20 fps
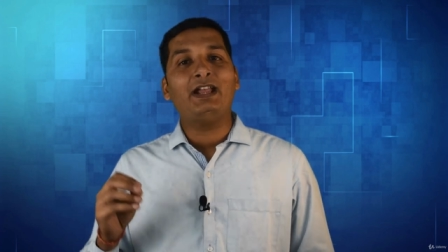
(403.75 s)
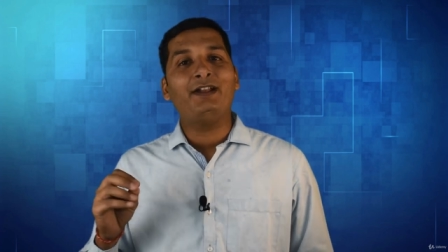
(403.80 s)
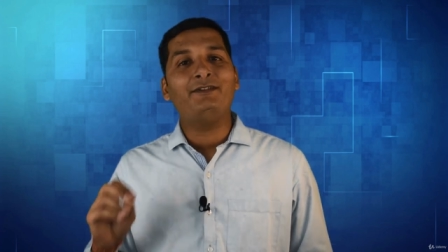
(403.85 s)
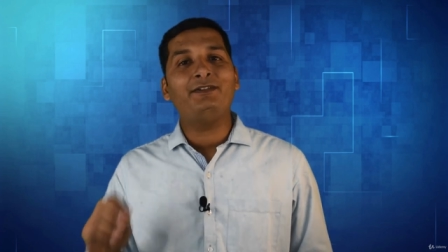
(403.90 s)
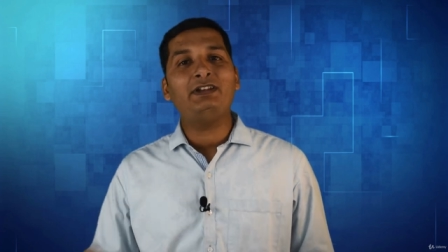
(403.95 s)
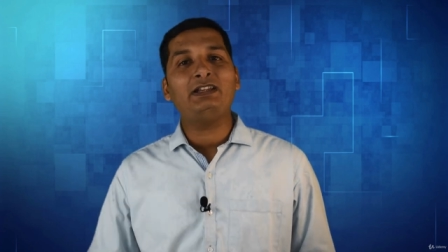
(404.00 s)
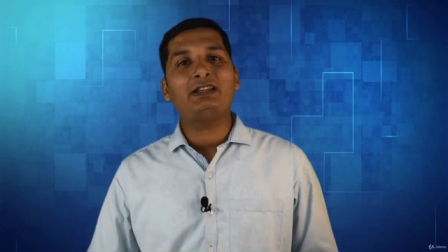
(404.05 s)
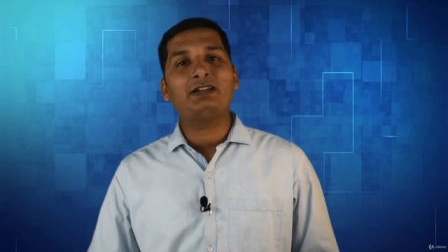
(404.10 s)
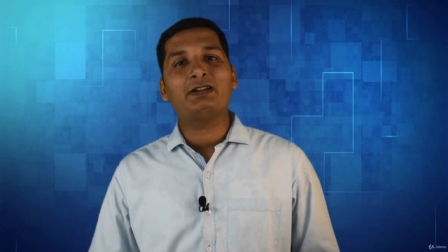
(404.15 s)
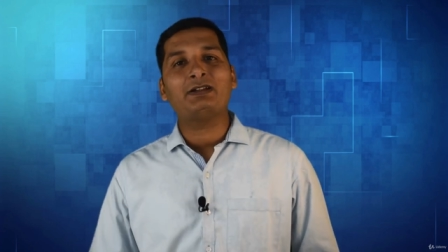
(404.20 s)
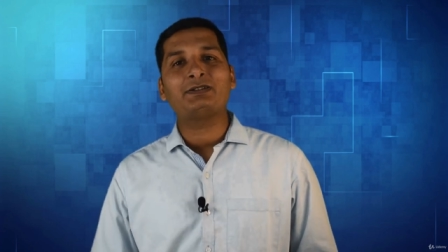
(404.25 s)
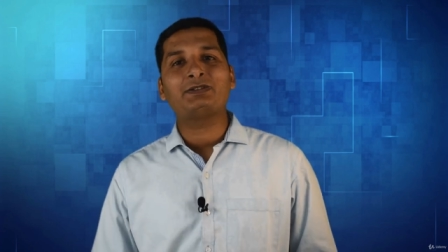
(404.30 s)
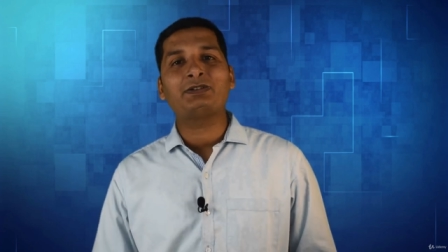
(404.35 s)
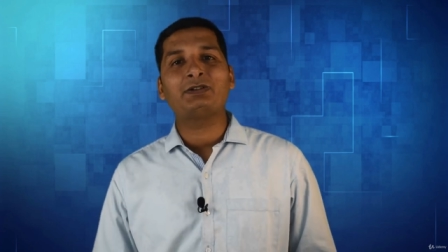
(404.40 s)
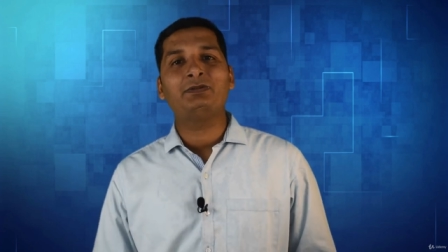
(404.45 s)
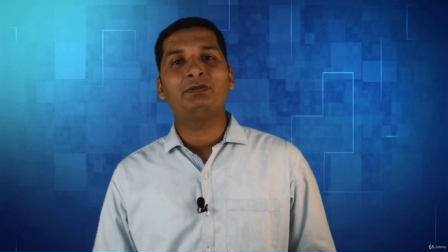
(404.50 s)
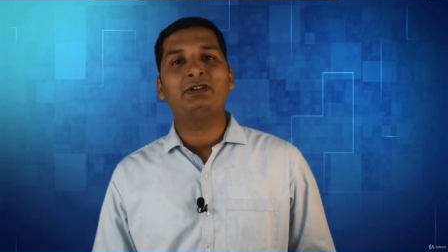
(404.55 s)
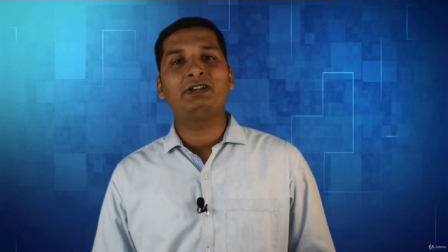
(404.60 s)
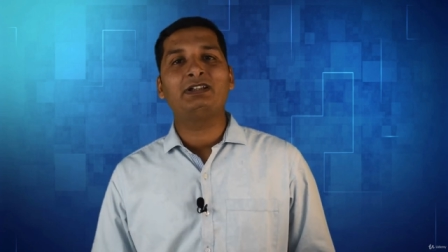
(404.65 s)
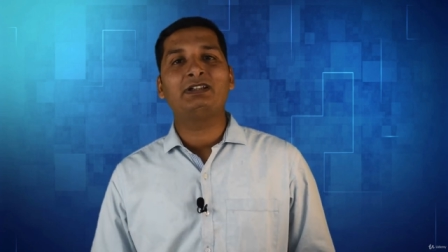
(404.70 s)
every
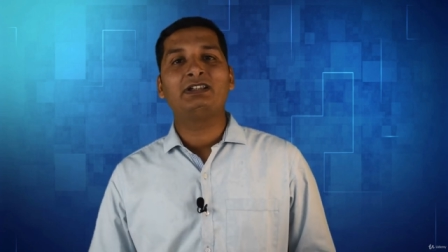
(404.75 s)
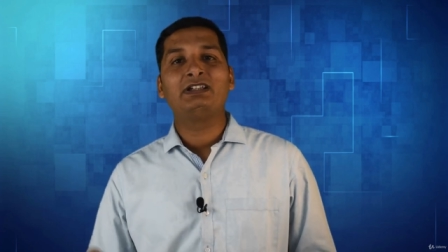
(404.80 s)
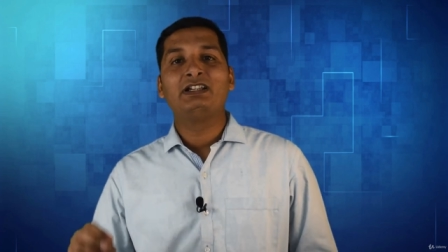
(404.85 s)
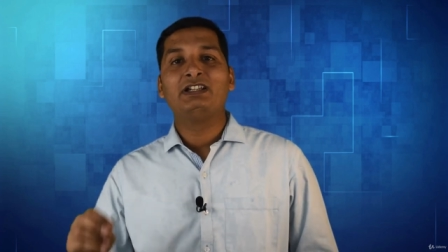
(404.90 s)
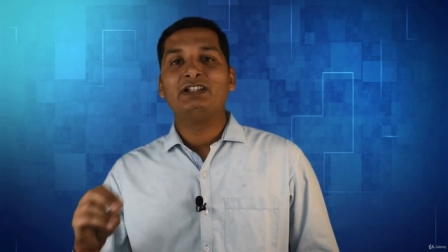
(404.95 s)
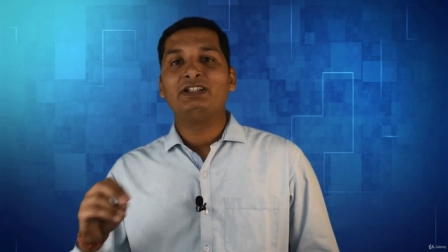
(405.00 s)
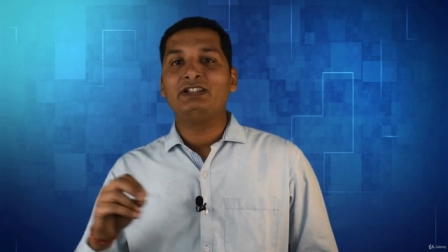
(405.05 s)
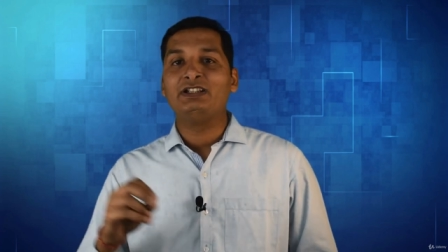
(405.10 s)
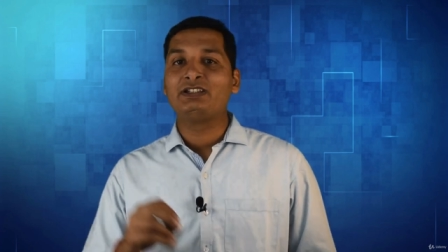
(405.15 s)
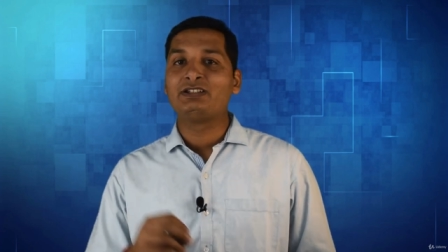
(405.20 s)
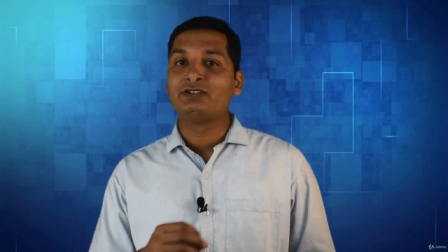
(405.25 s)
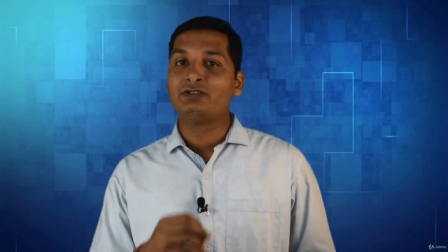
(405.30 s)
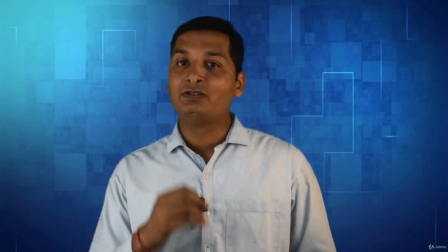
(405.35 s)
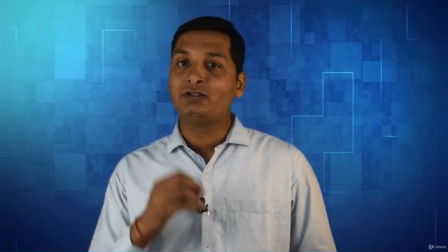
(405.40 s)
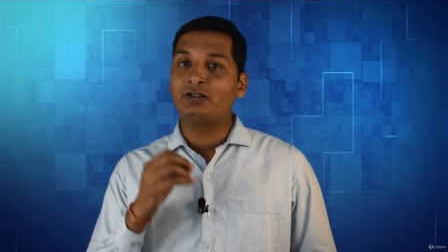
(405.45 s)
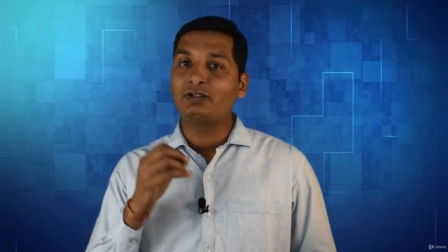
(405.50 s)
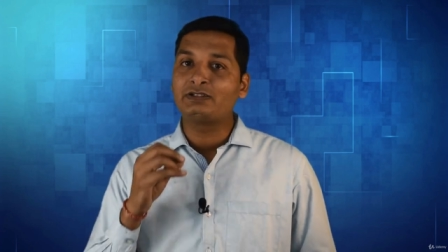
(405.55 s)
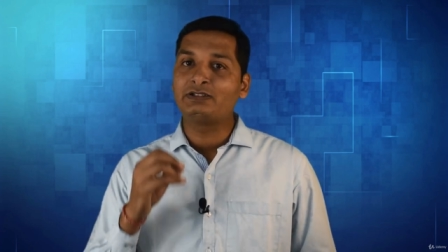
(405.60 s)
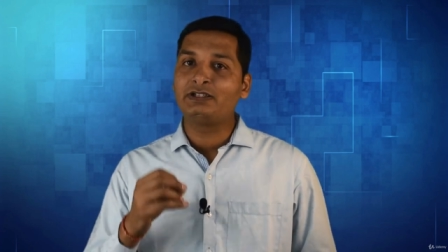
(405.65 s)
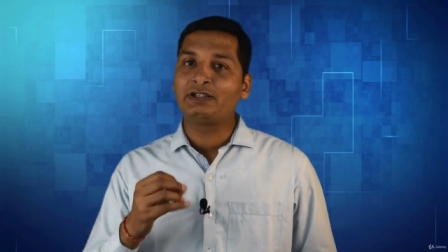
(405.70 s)
crossover is
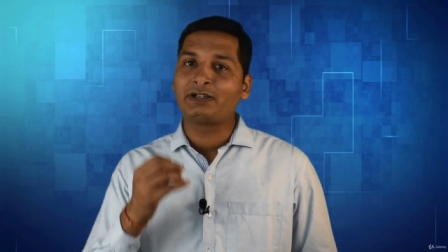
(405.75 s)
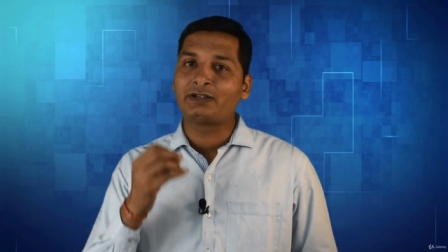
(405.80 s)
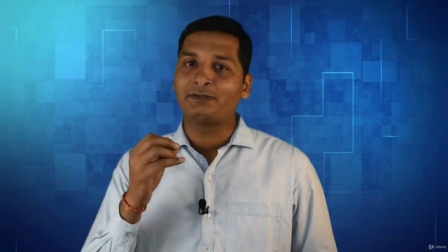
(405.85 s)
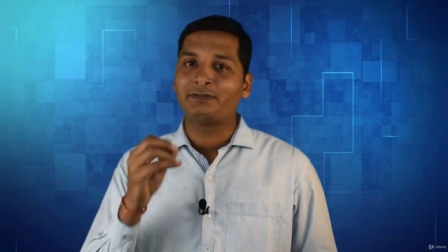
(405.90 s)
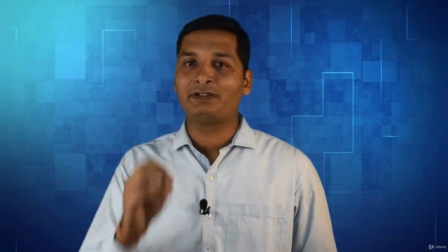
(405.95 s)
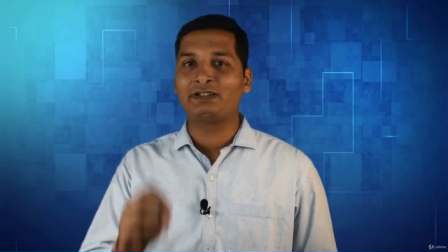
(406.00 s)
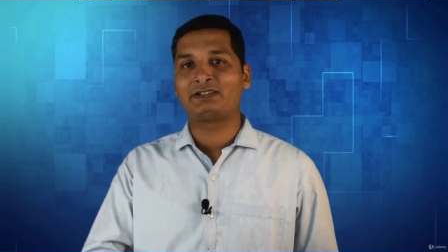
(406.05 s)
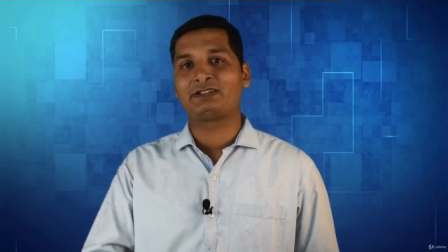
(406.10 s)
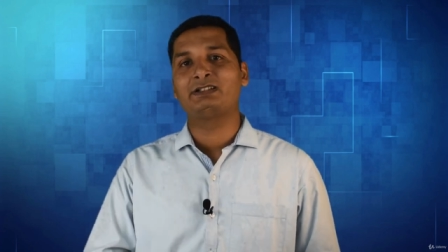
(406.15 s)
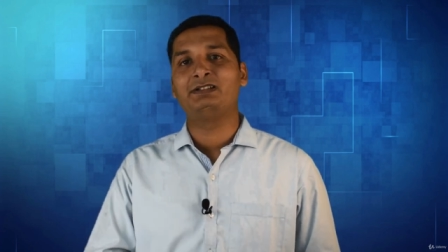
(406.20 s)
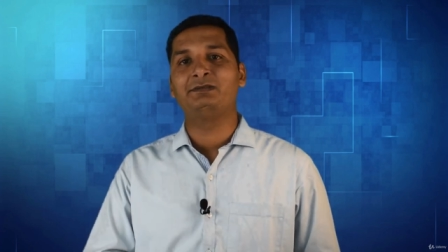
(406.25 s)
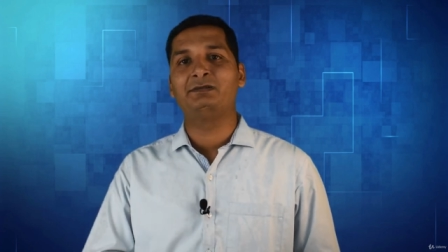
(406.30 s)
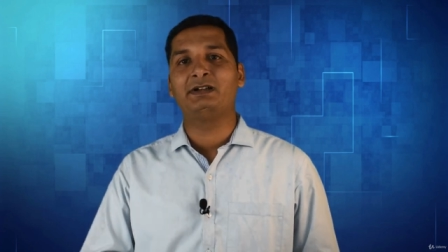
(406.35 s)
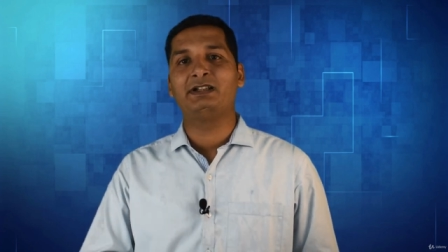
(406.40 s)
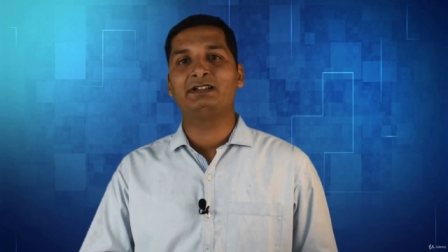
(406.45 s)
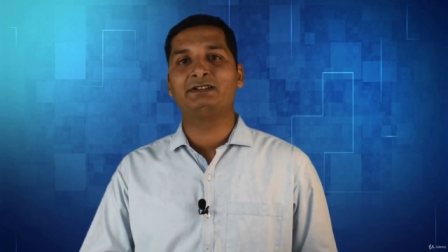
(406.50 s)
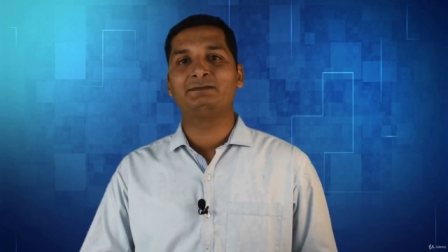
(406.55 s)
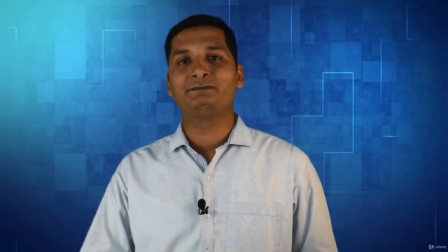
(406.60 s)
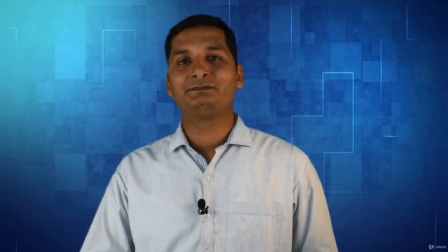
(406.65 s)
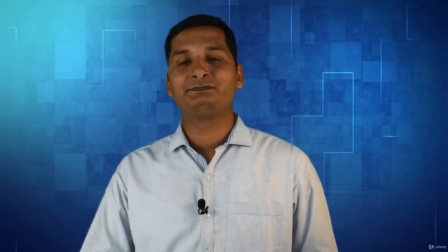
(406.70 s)
not the reversal
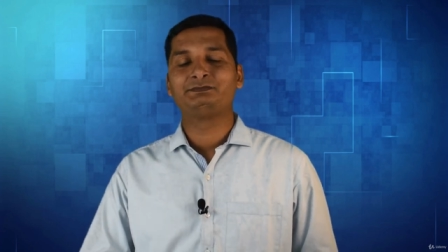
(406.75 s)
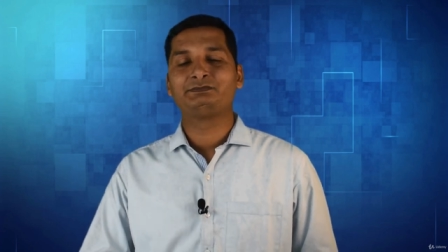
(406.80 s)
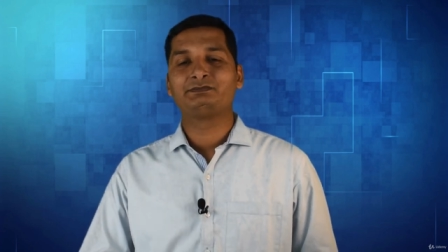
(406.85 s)
one.